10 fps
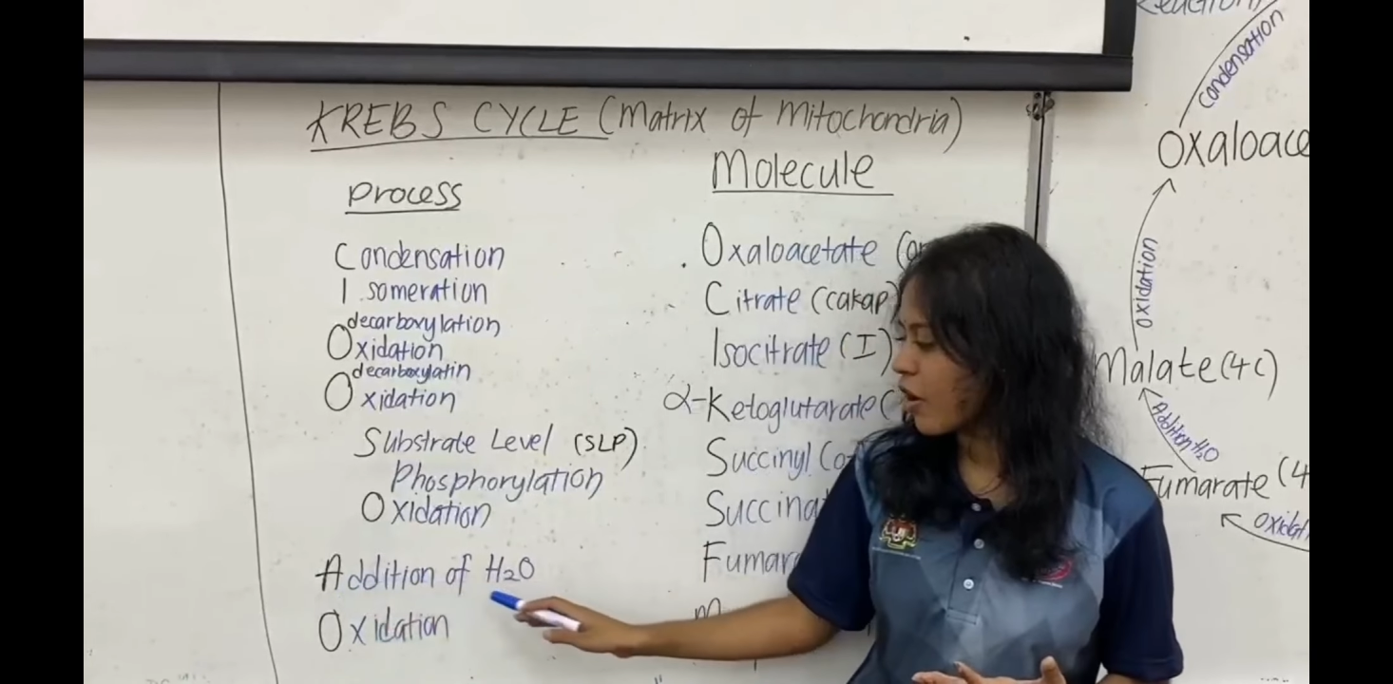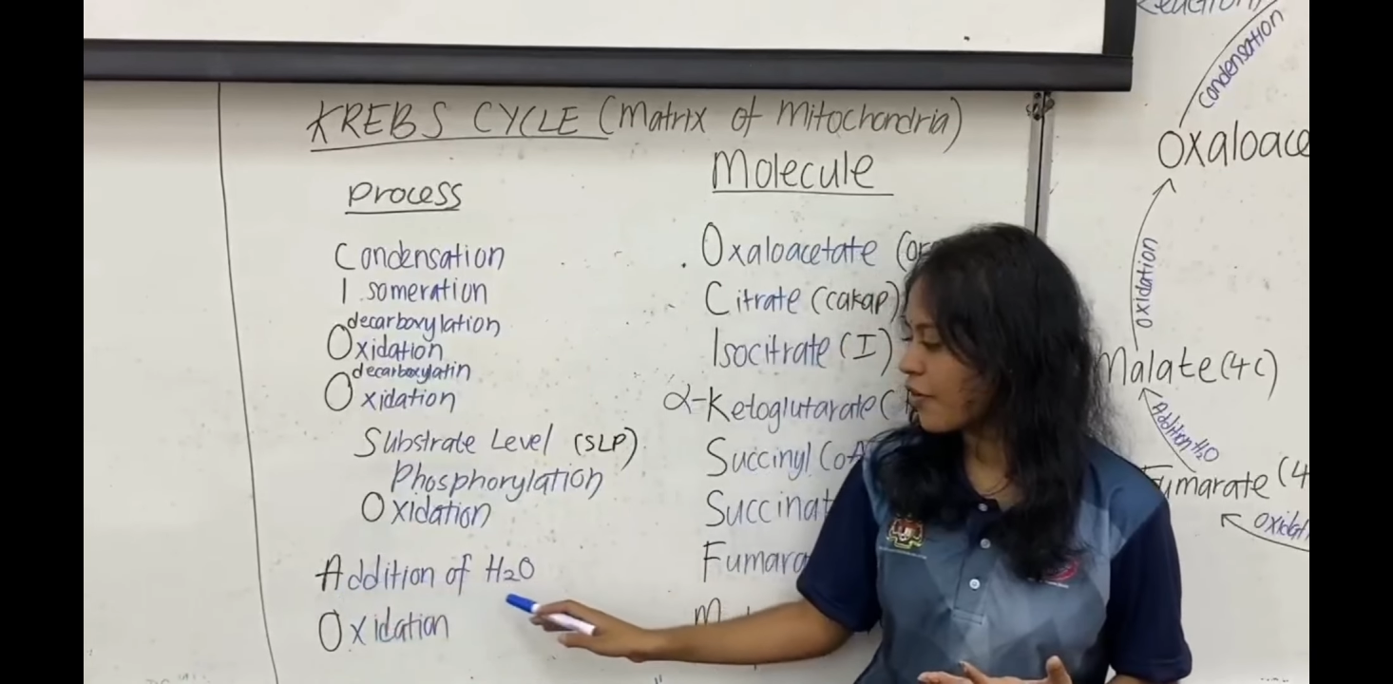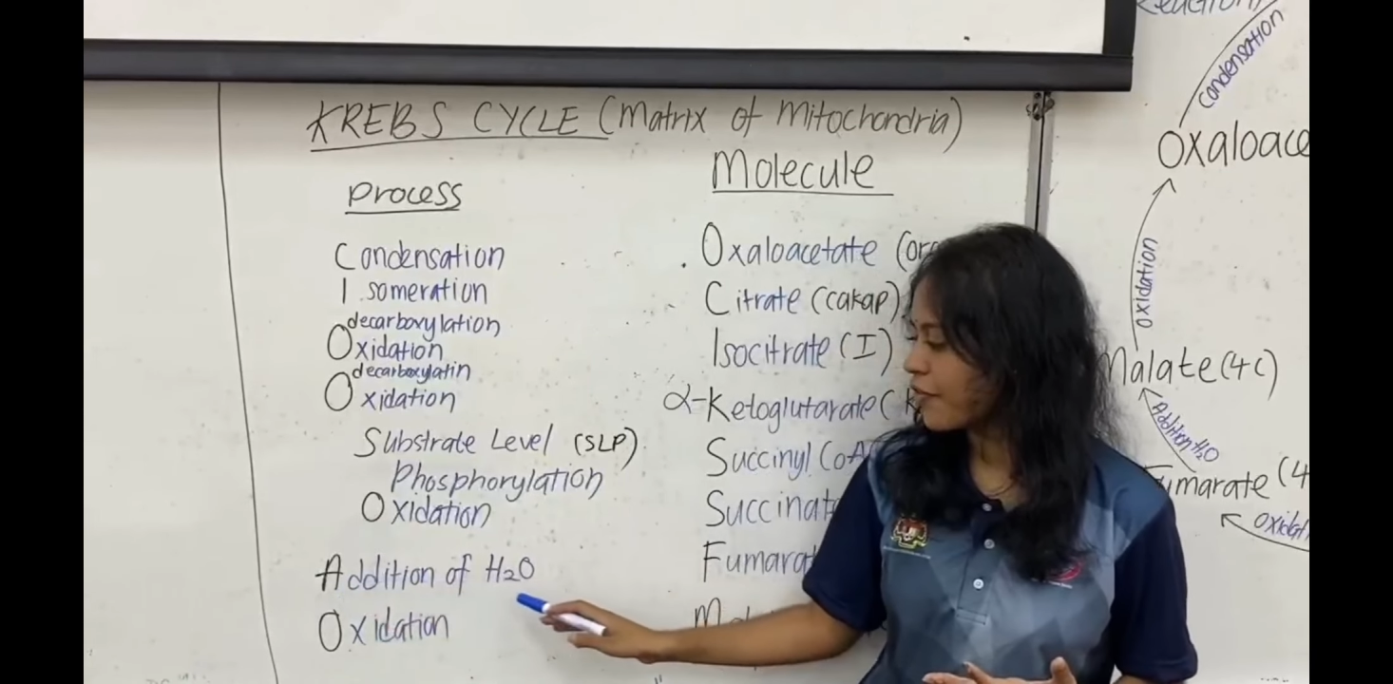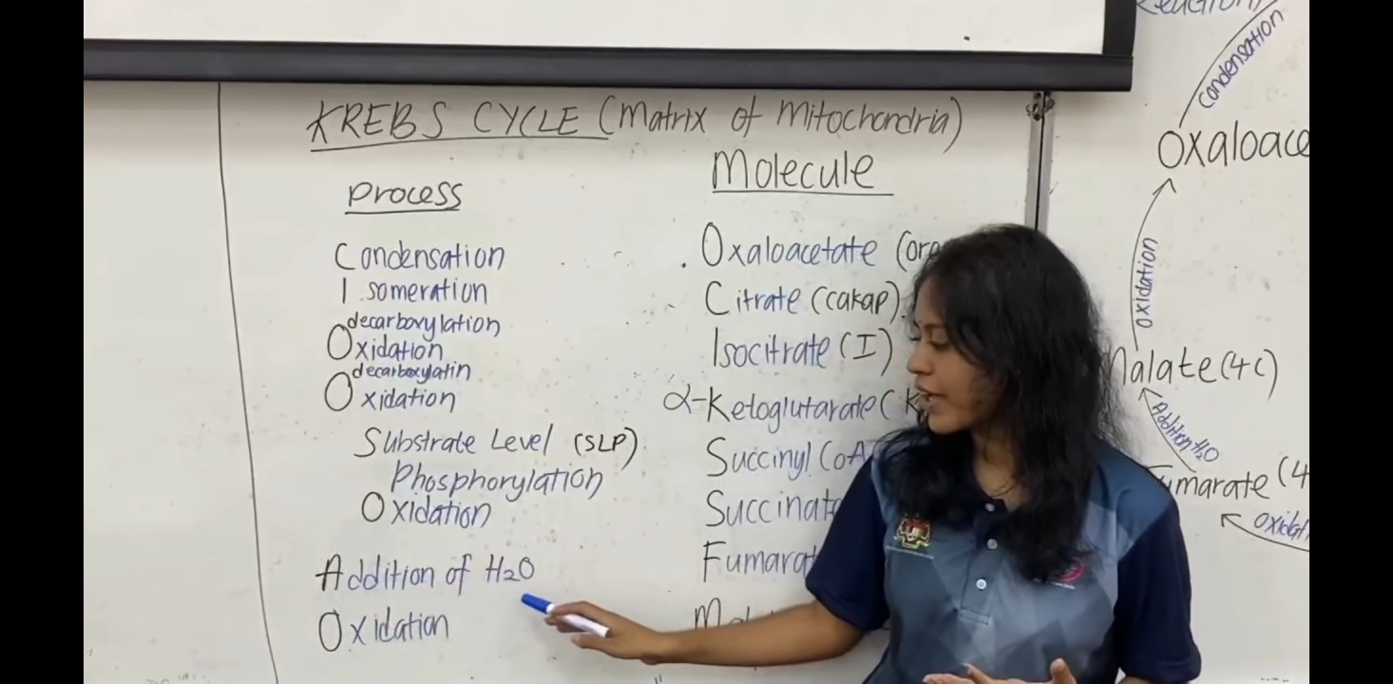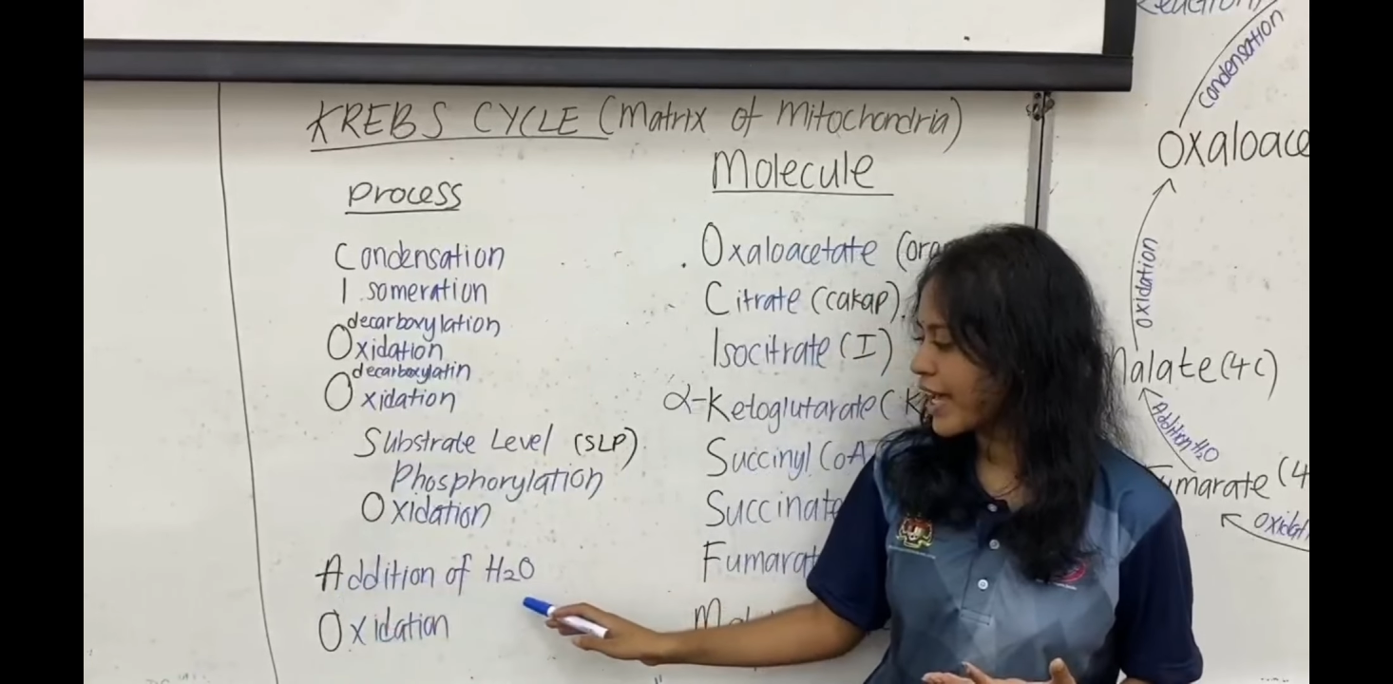of